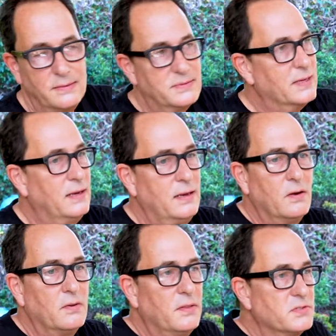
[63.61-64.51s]
I was thinking, you
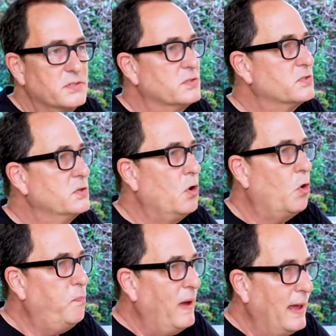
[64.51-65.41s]
know, there's there's
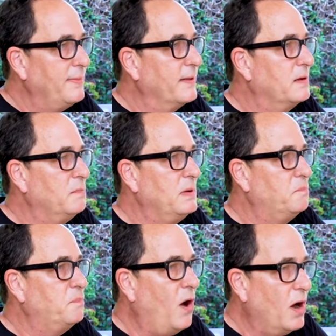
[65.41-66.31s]
no pan that could be
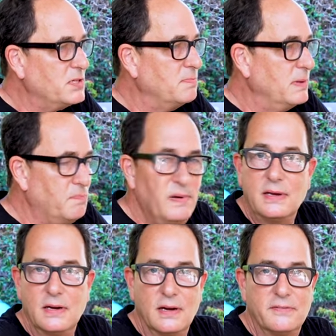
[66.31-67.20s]
possibly big
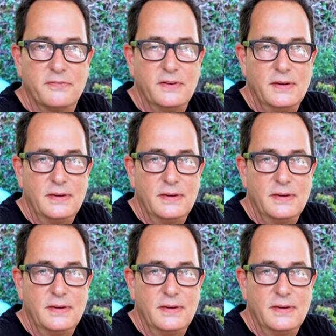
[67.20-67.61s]
enough